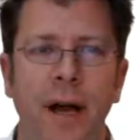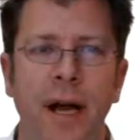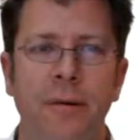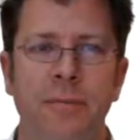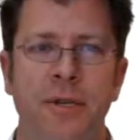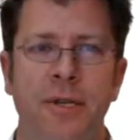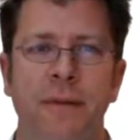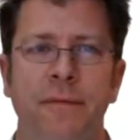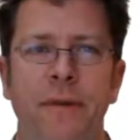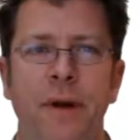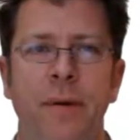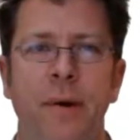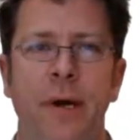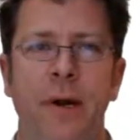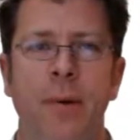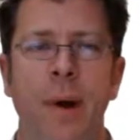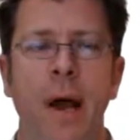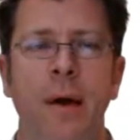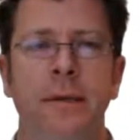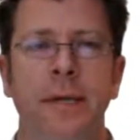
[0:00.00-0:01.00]
I'm Chef Eric
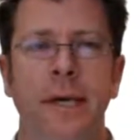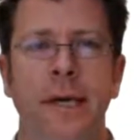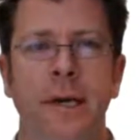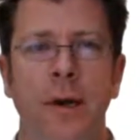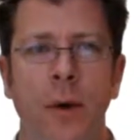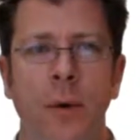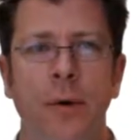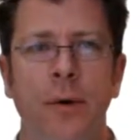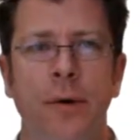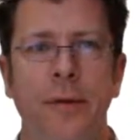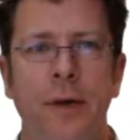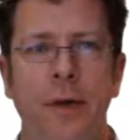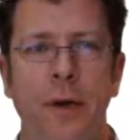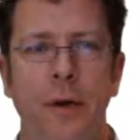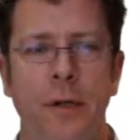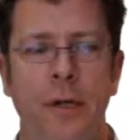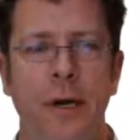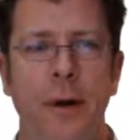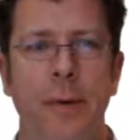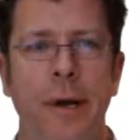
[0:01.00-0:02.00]
Crowley, owner of the
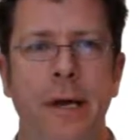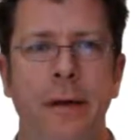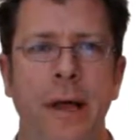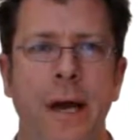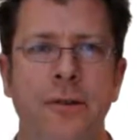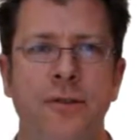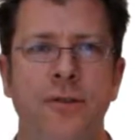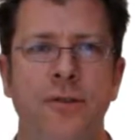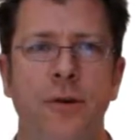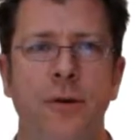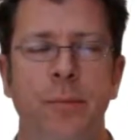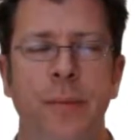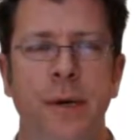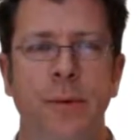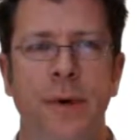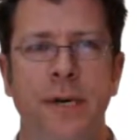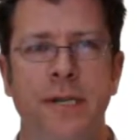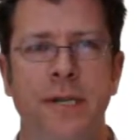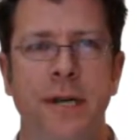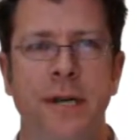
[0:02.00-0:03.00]
Culinary Classroom in
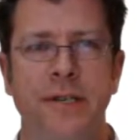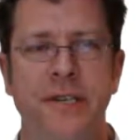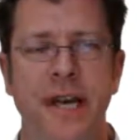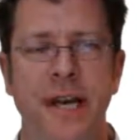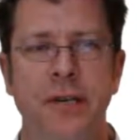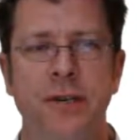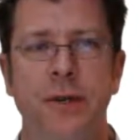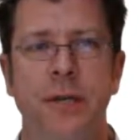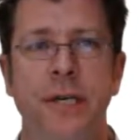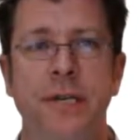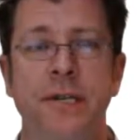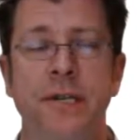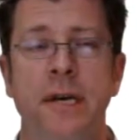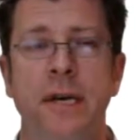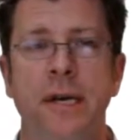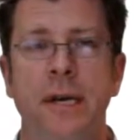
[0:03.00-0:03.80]
West Los Angeles,